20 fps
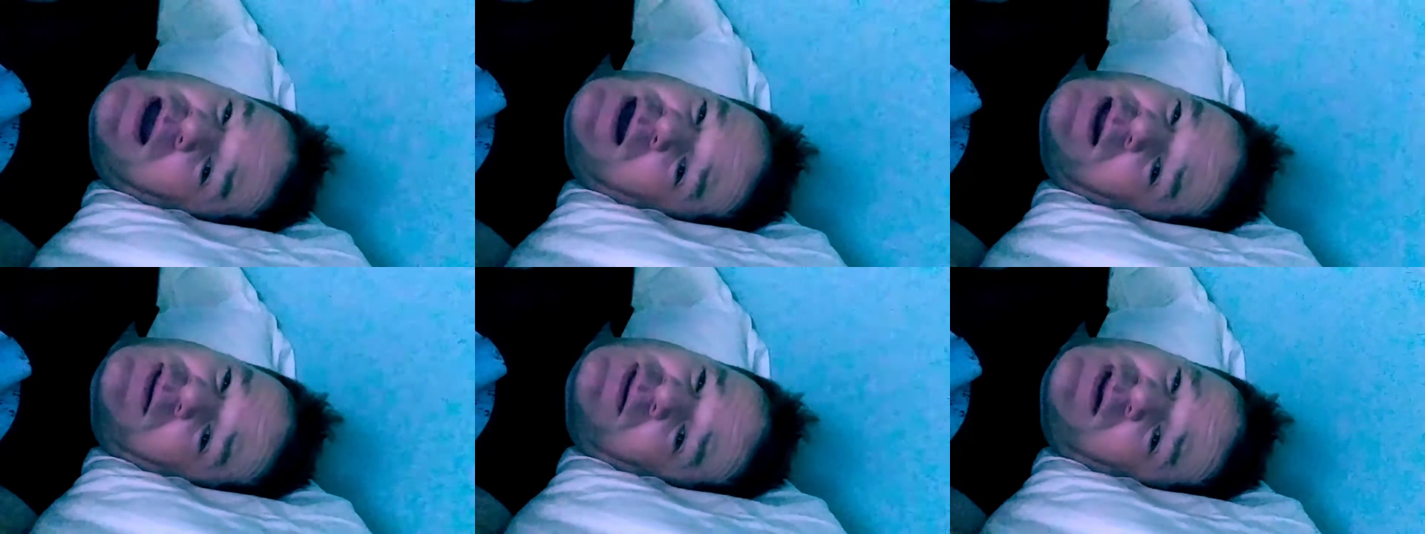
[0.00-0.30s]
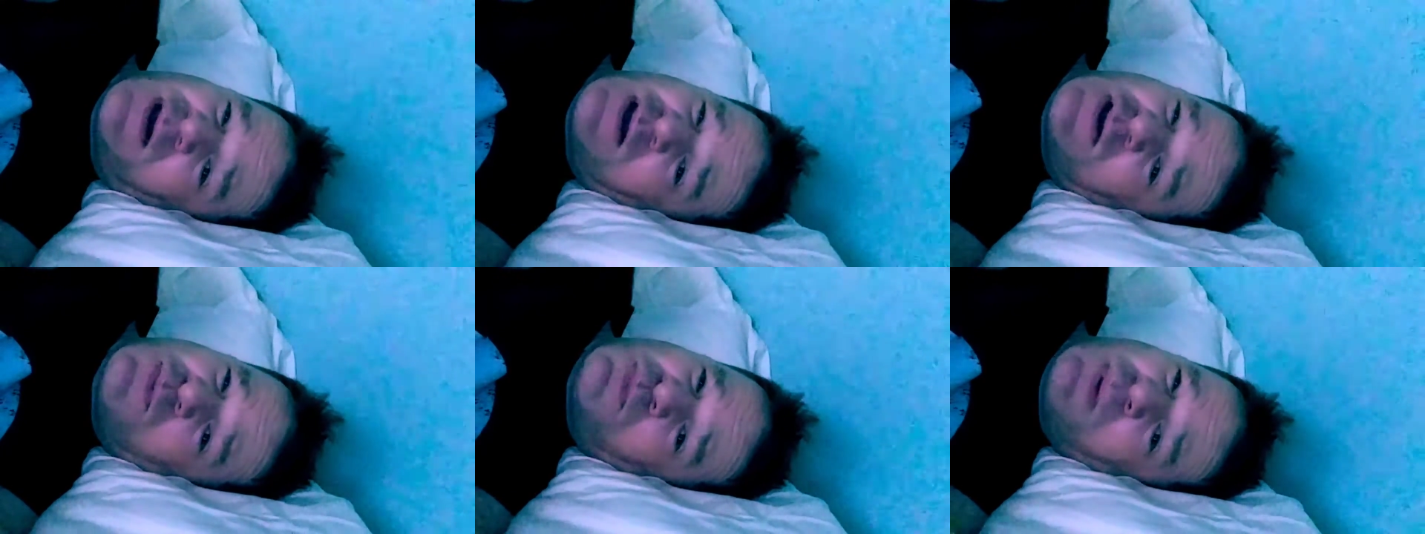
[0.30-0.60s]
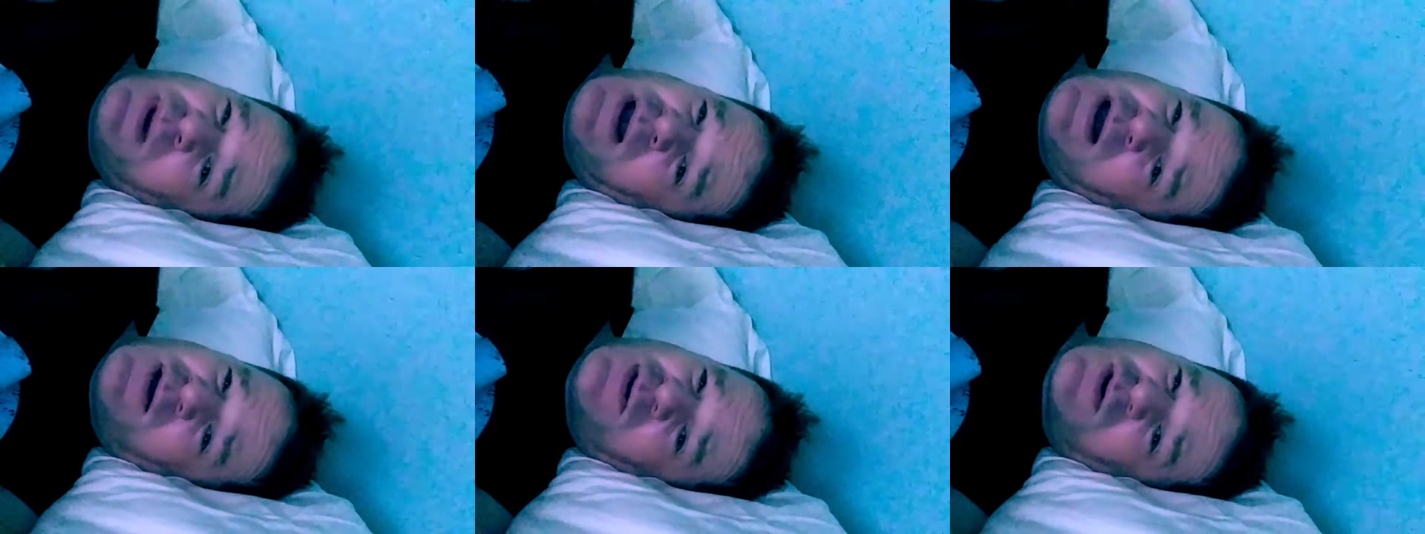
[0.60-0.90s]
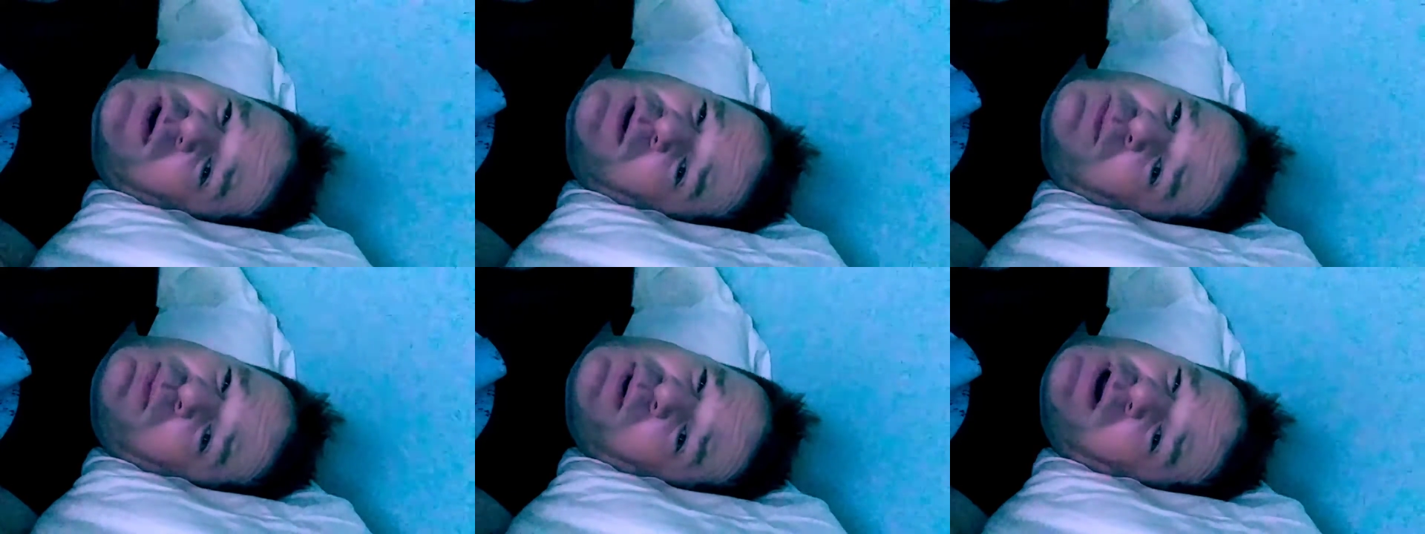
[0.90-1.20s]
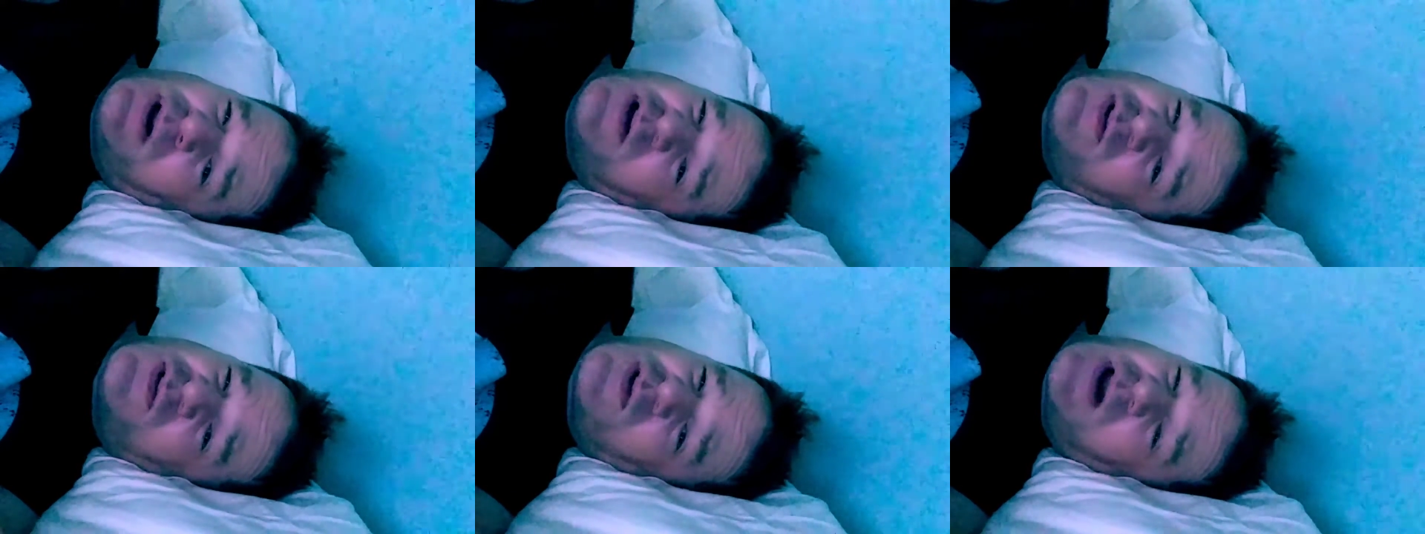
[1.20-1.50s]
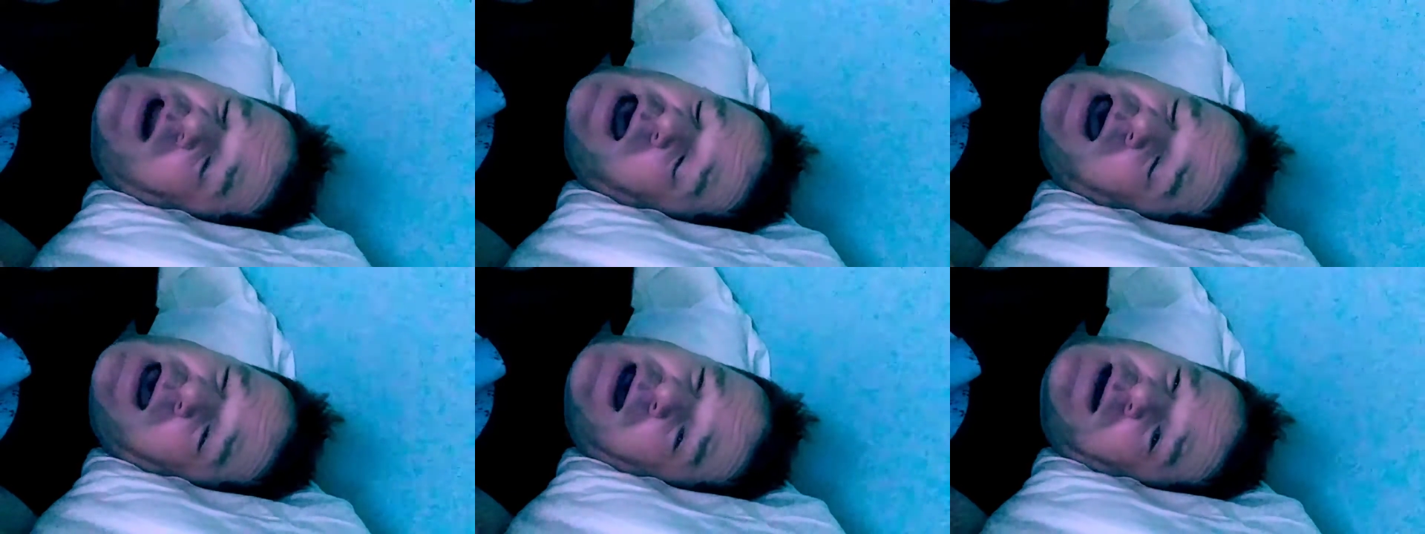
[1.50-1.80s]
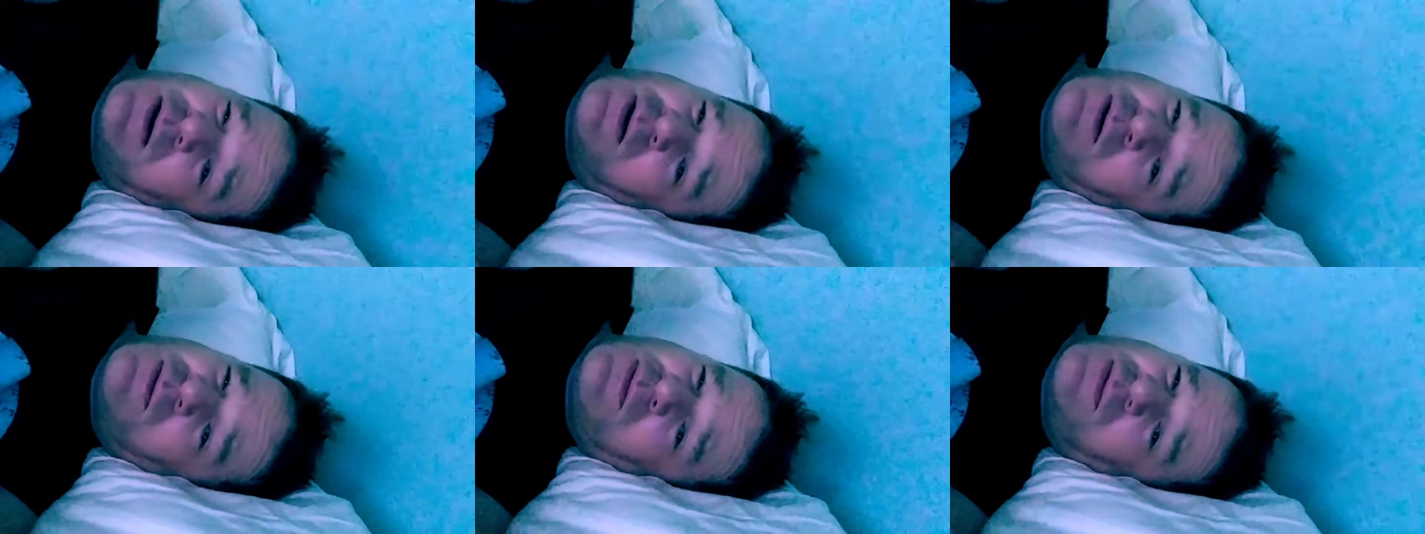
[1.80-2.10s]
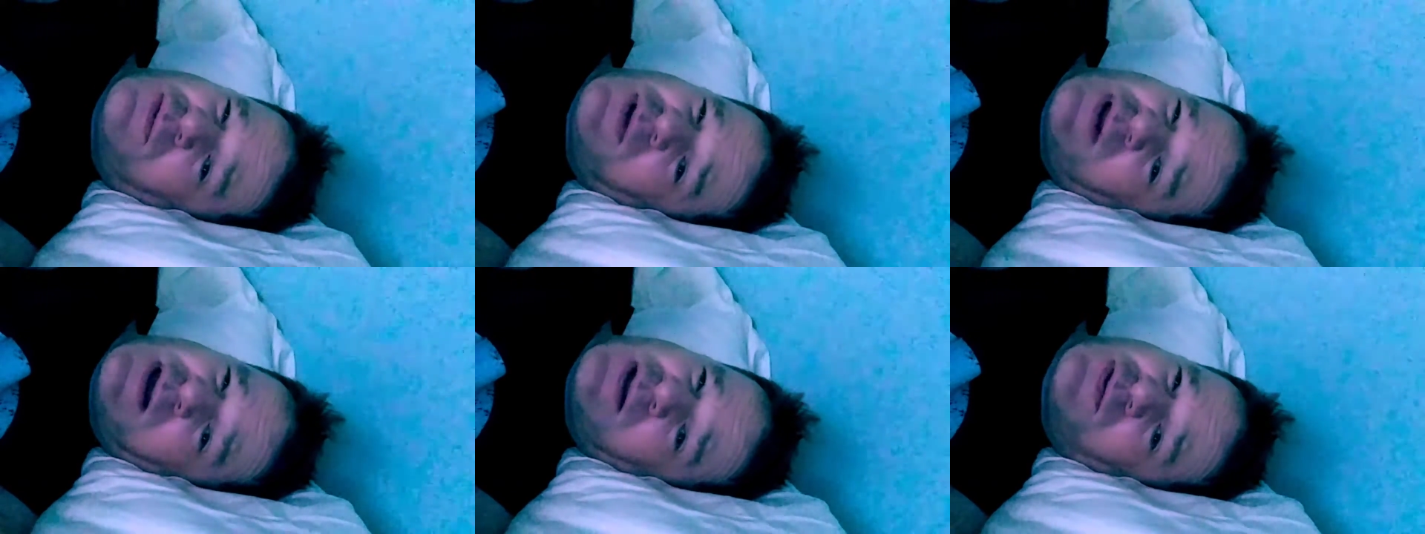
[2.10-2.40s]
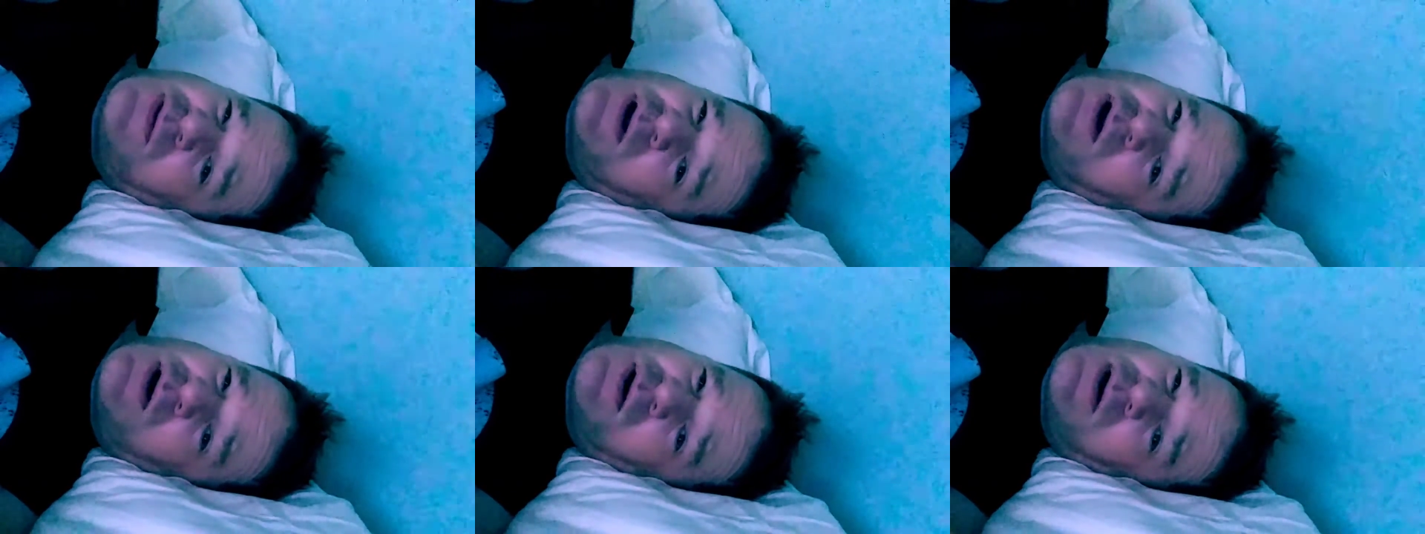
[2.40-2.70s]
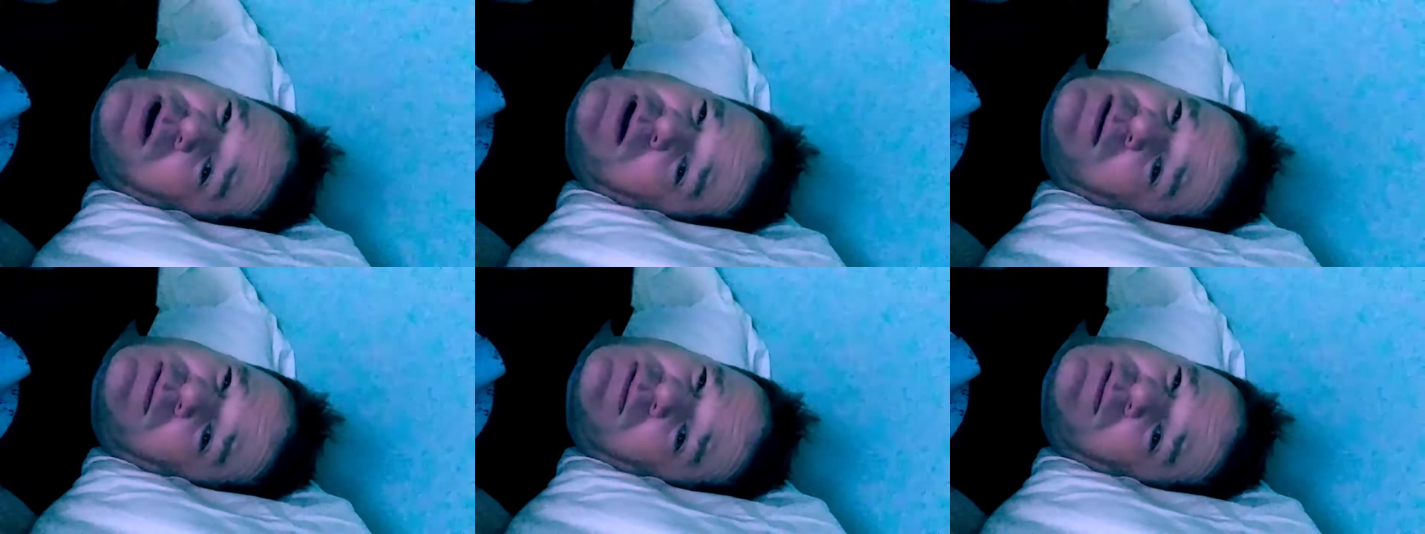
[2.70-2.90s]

These beings are bullies, and I don't think they're